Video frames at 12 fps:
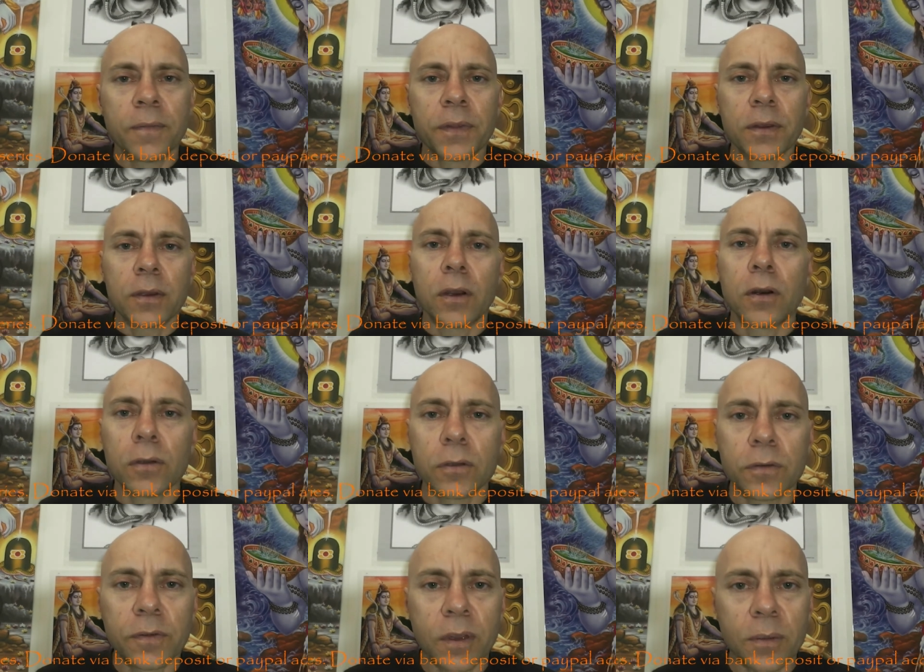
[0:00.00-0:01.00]
The goal
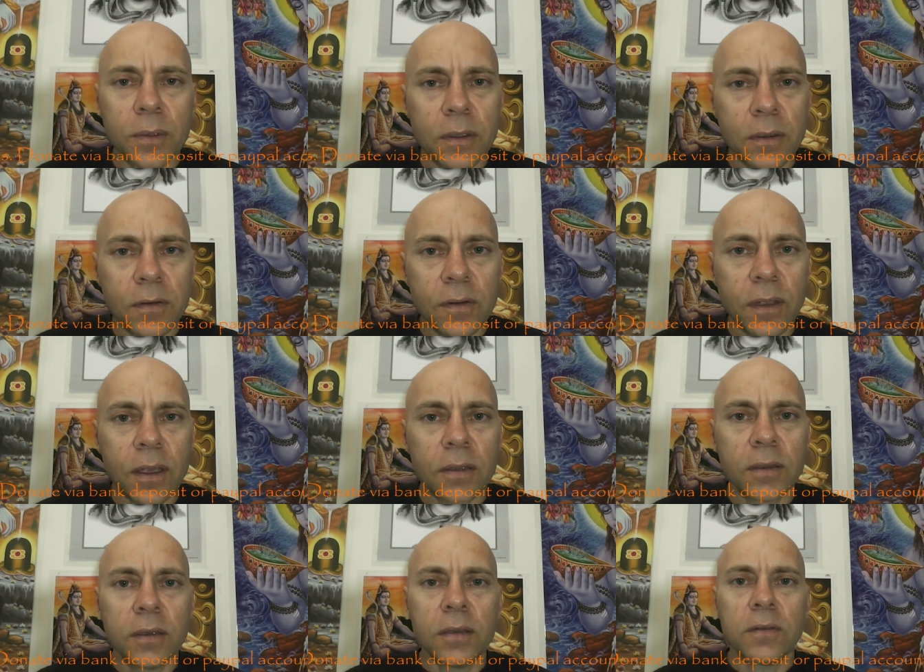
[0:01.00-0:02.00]
of some of these
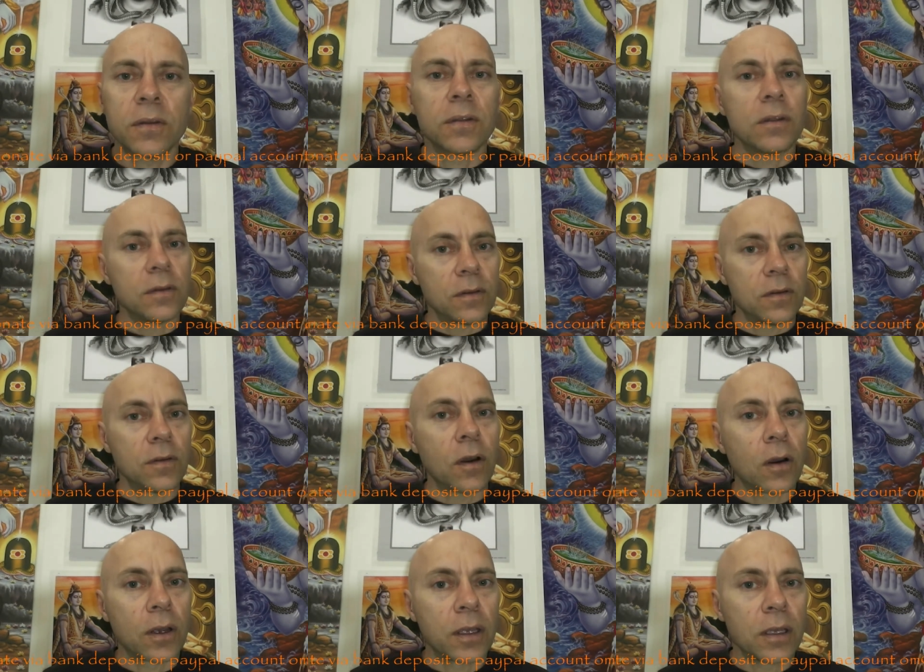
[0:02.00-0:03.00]
techniques, and this is
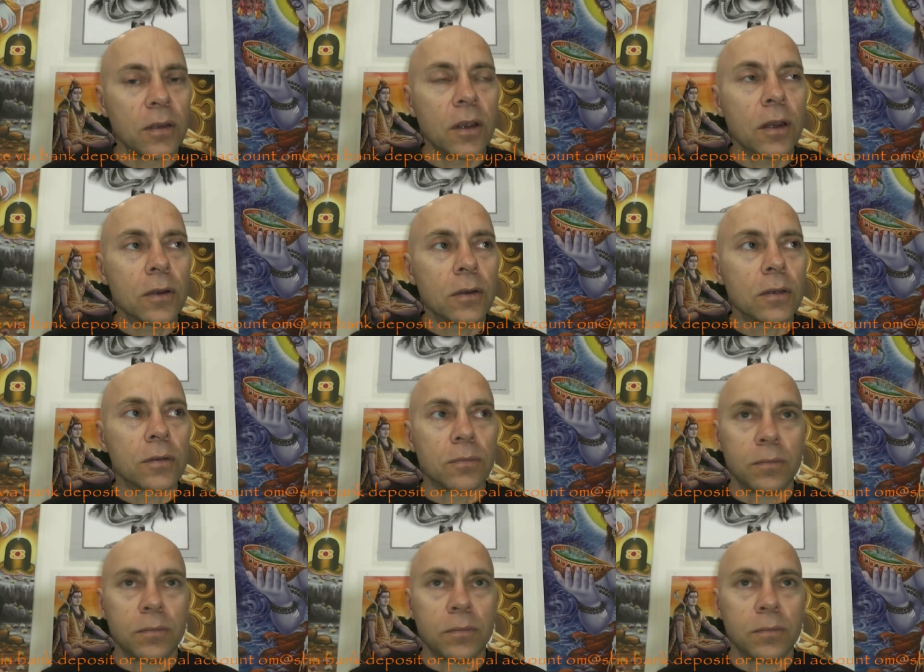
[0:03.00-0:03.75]
high-end yoga,